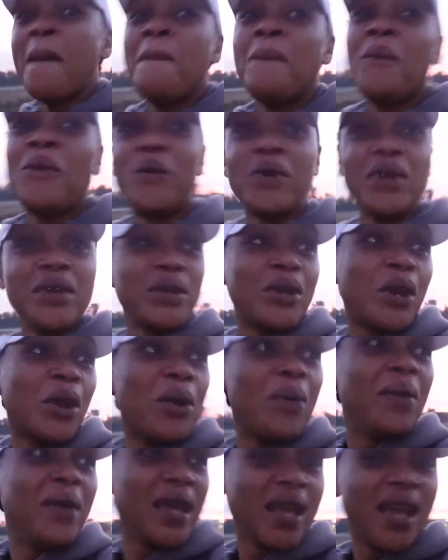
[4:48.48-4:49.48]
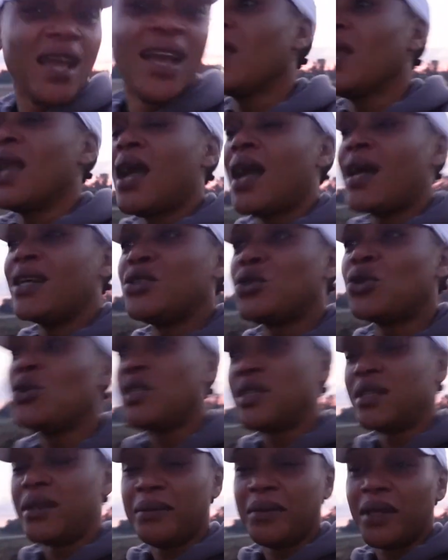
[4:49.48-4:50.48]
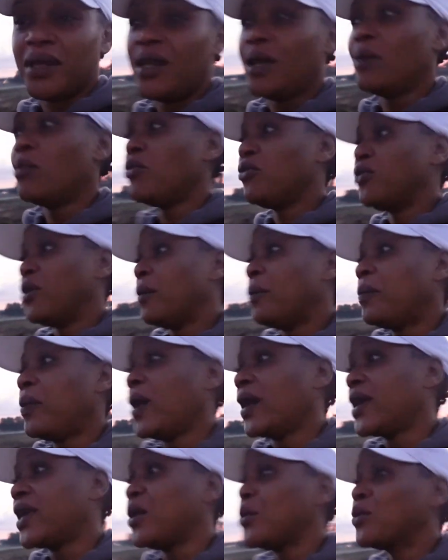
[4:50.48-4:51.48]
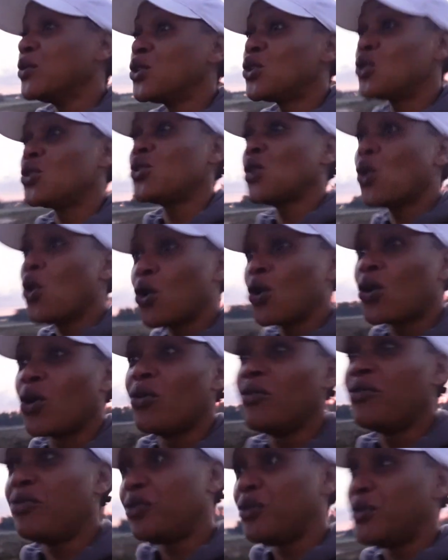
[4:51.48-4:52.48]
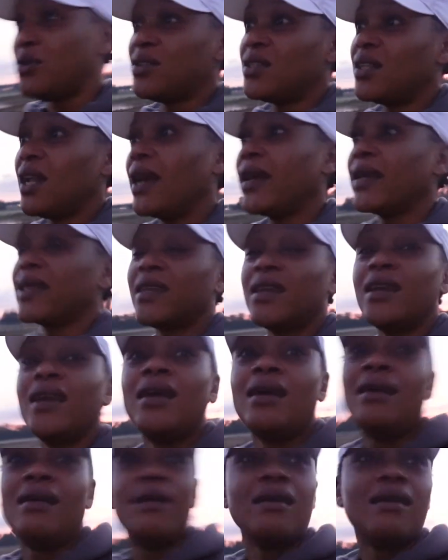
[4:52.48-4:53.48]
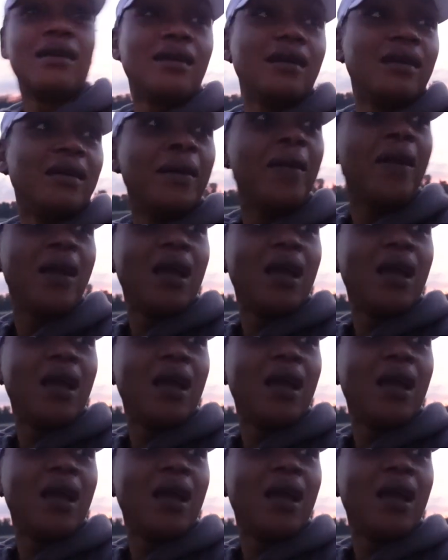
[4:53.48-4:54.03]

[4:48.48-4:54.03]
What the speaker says: Where are you going? I told him the name of the park. He was so confused. Like, I